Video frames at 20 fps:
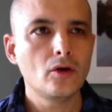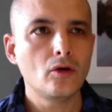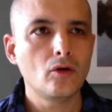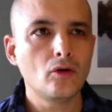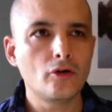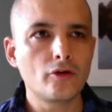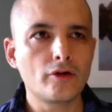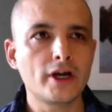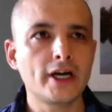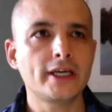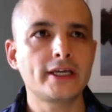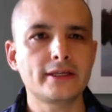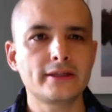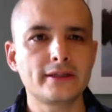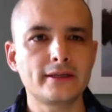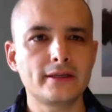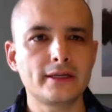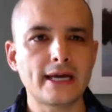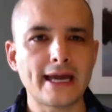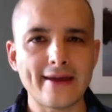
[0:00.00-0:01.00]
Or I
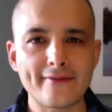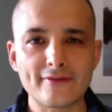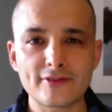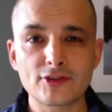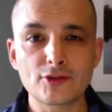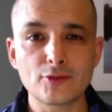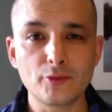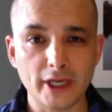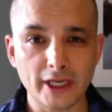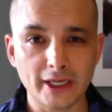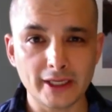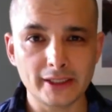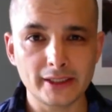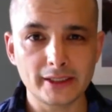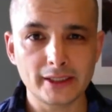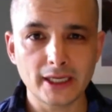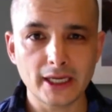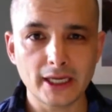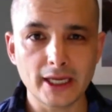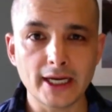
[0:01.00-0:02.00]
can have a swing
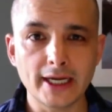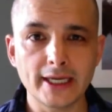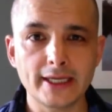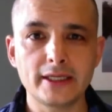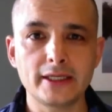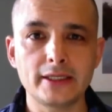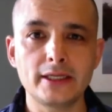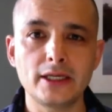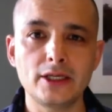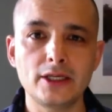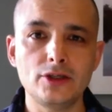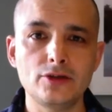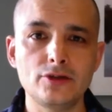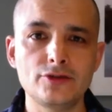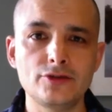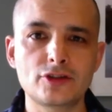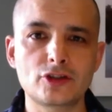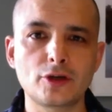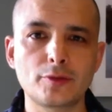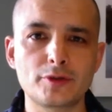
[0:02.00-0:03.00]
and I can use
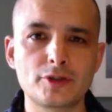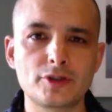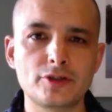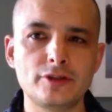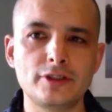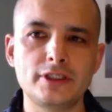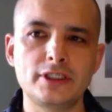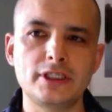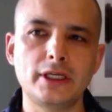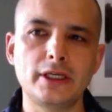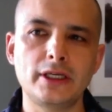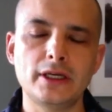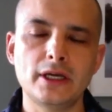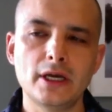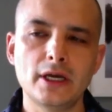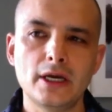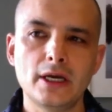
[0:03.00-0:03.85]
this opportunity.